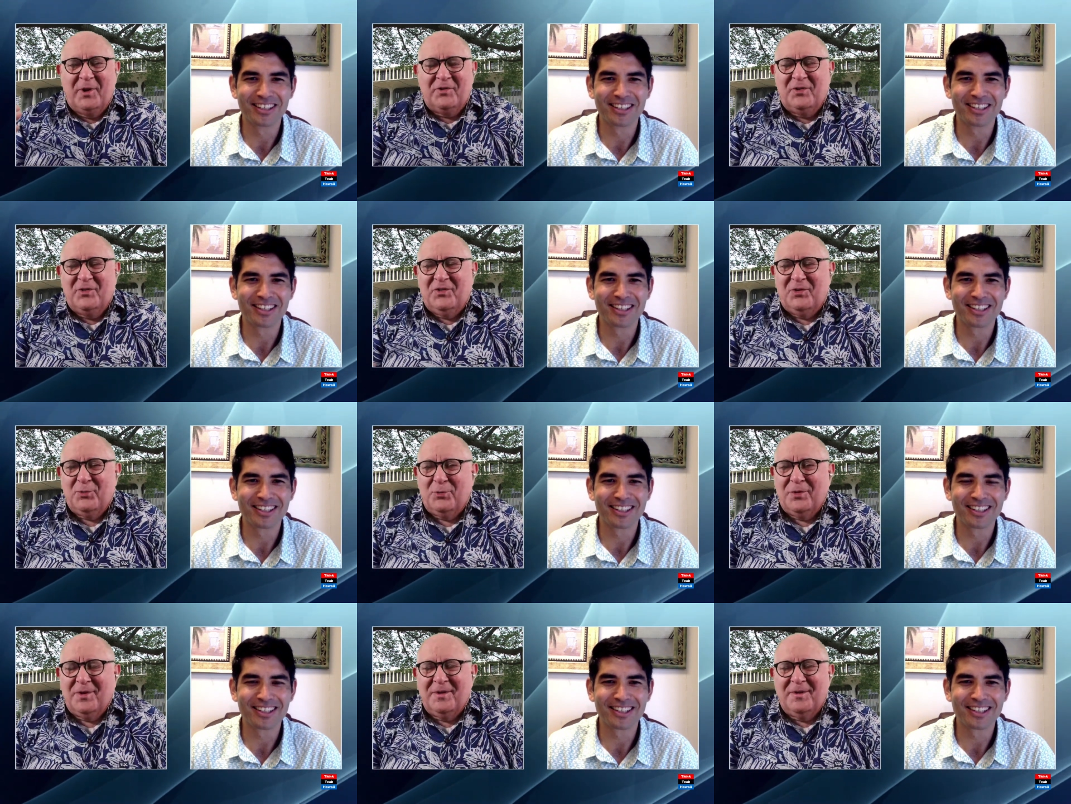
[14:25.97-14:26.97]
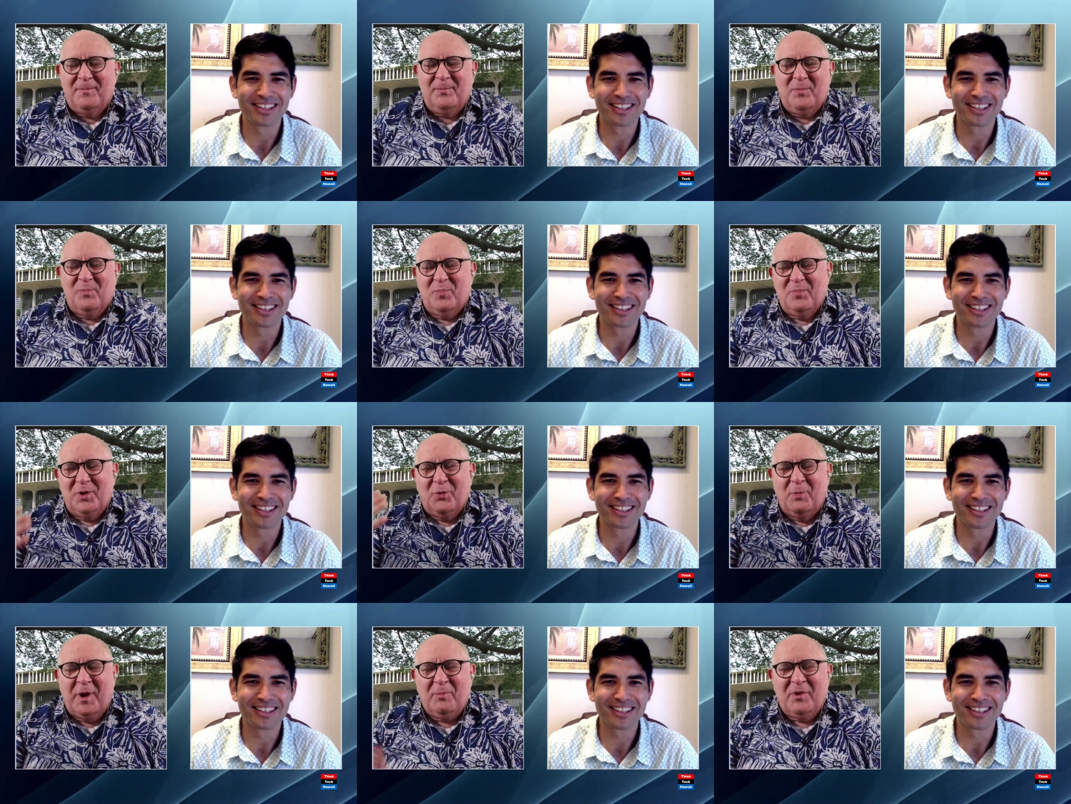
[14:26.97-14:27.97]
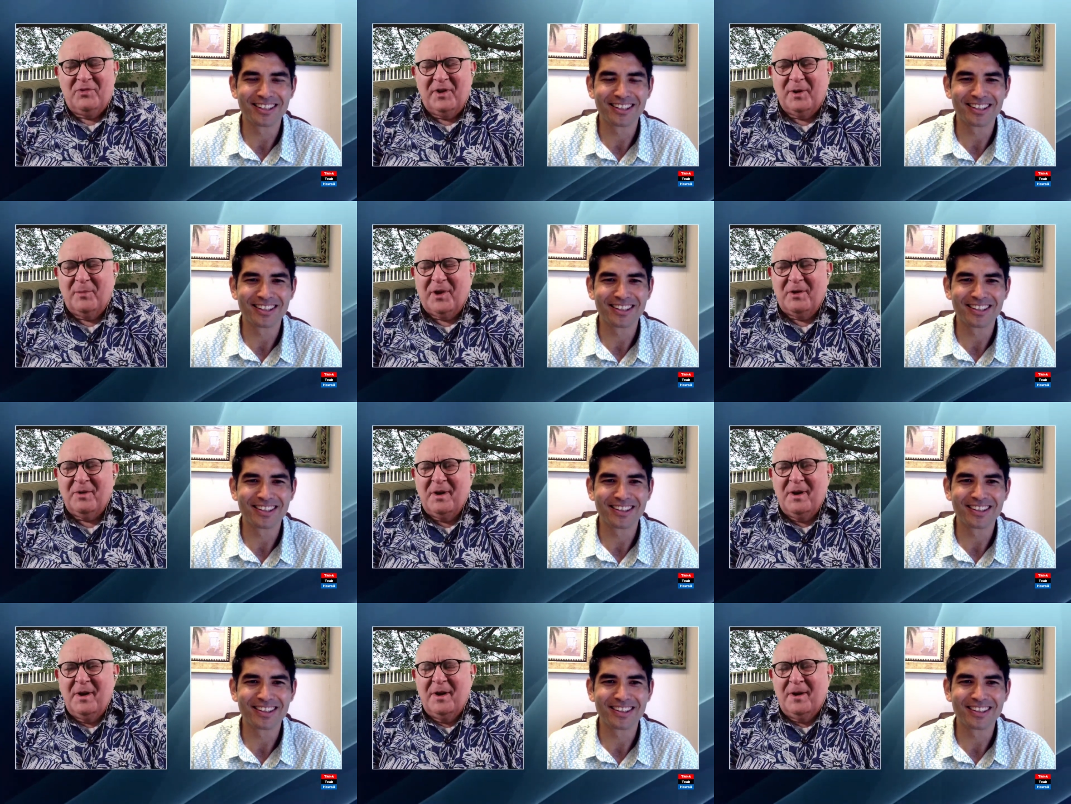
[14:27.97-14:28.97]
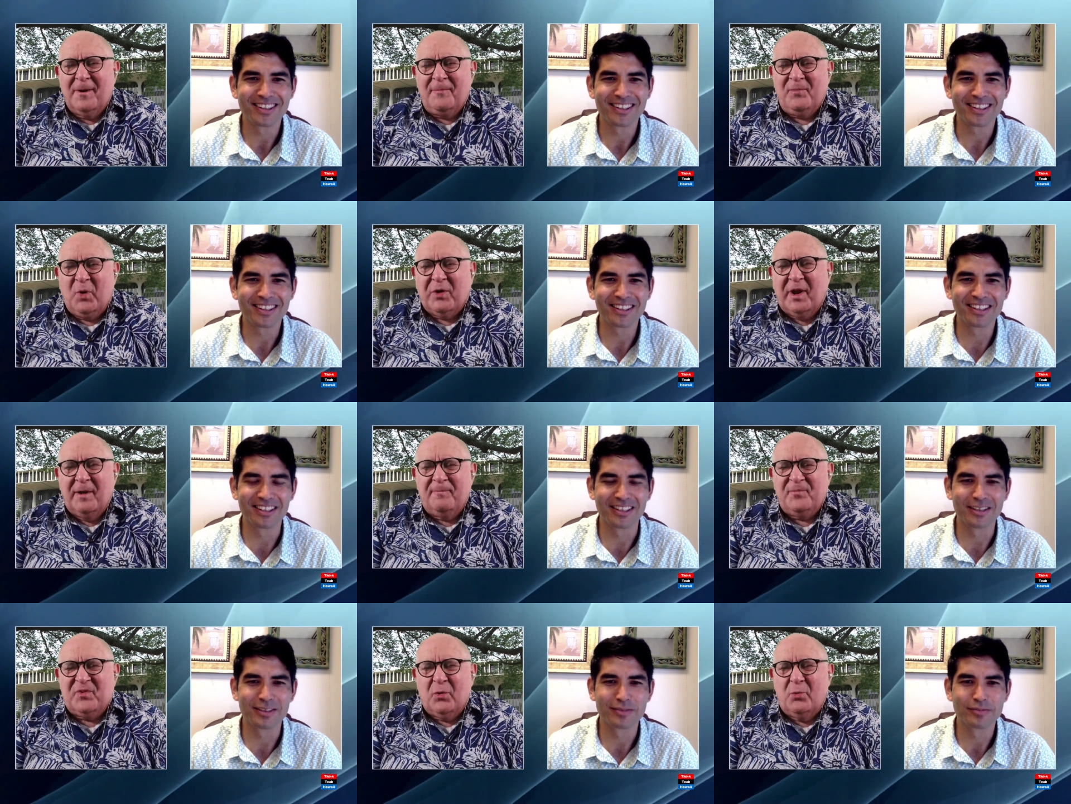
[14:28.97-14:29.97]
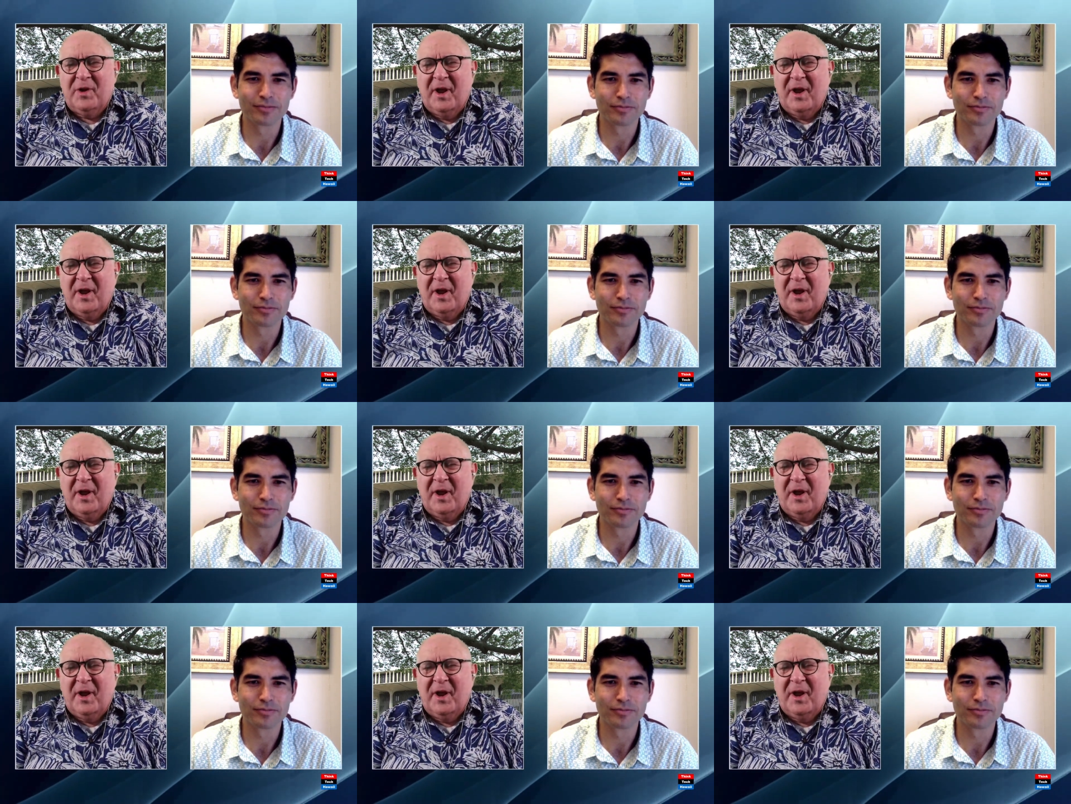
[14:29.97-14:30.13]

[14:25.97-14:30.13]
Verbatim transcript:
Speaker 1: questions you uh, you know made me think about. Um, mm-hmm. okay, so